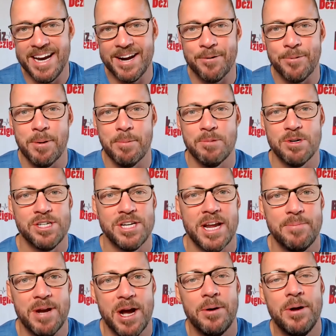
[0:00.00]
Can't remember his
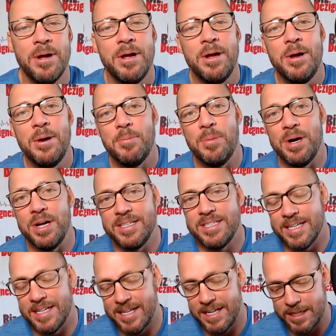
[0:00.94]
name now,
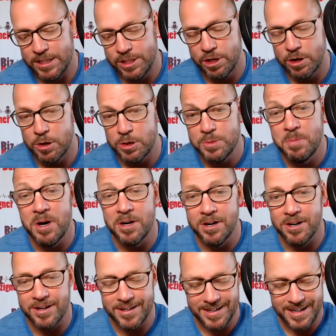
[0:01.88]
but Charles
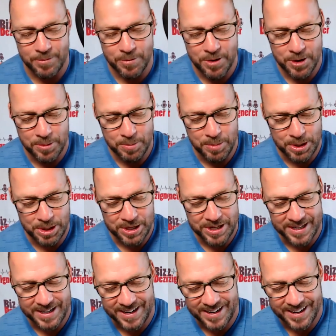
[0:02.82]
Munger, he wrote a
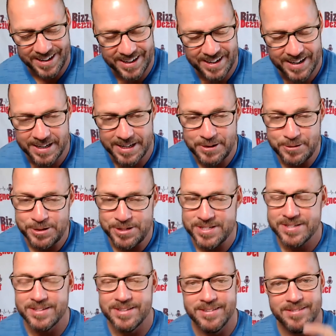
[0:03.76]
book, and it
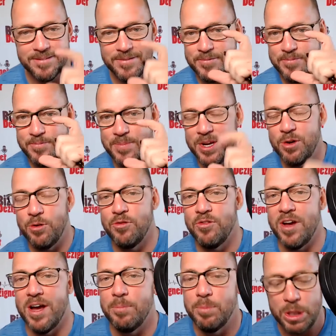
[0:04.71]
was a big
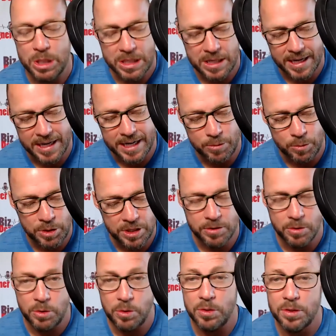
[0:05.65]
old fat book. I didn't
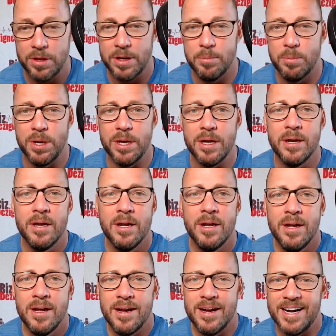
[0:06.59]
read the whole thing, but
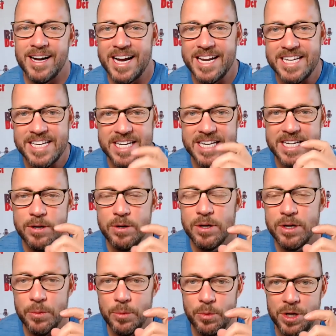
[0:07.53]
I
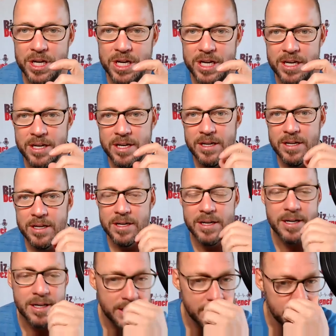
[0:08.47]
did read
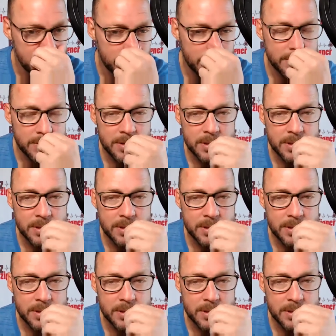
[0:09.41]
a